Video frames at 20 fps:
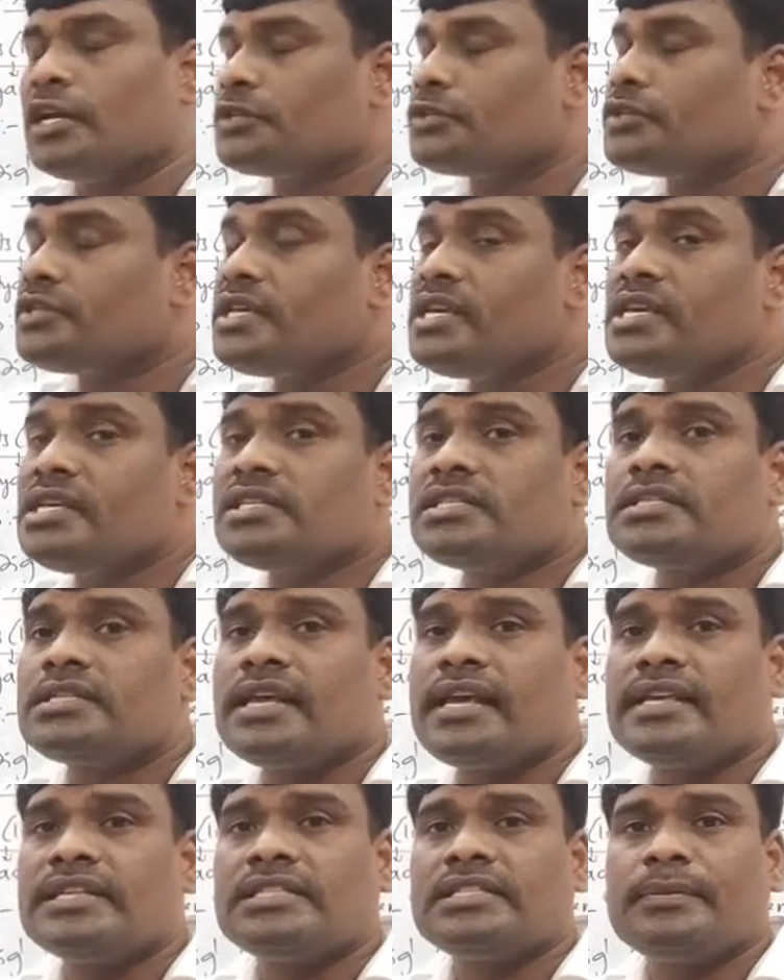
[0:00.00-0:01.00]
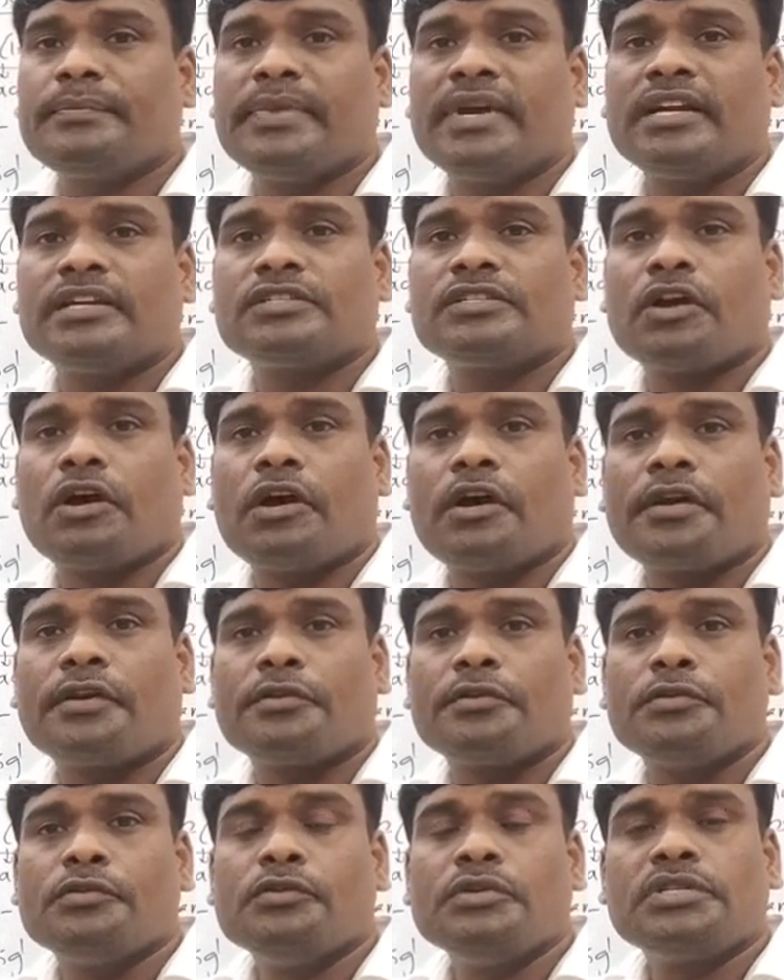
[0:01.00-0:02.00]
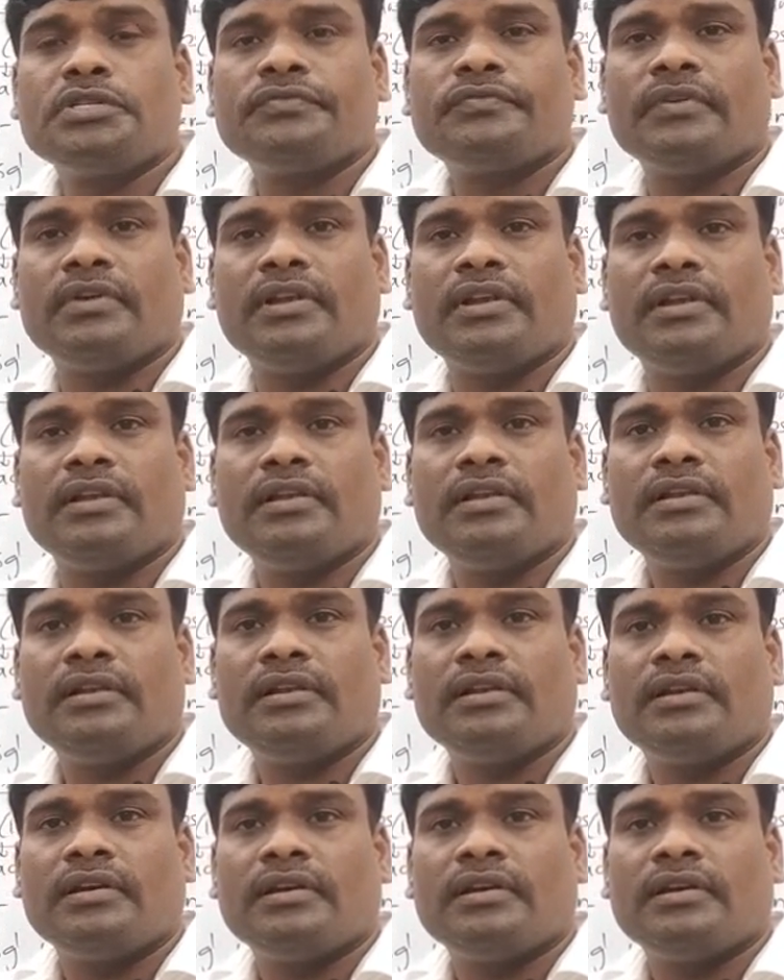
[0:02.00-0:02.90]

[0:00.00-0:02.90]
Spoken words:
So these taste buds are useful